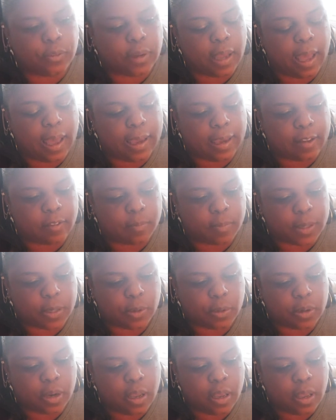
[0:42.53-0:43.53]
I have
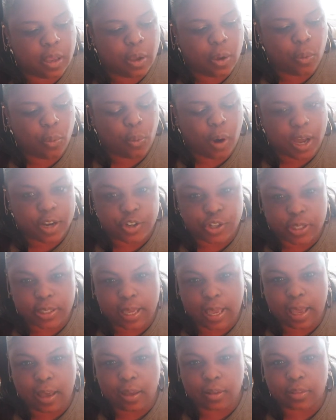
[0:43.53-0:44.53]
been watching
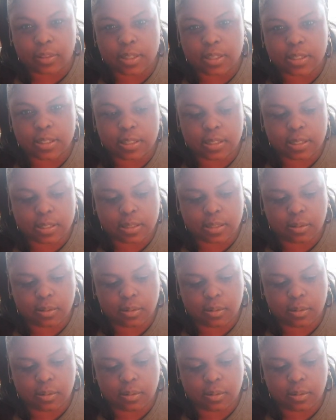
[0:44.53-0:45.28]
how this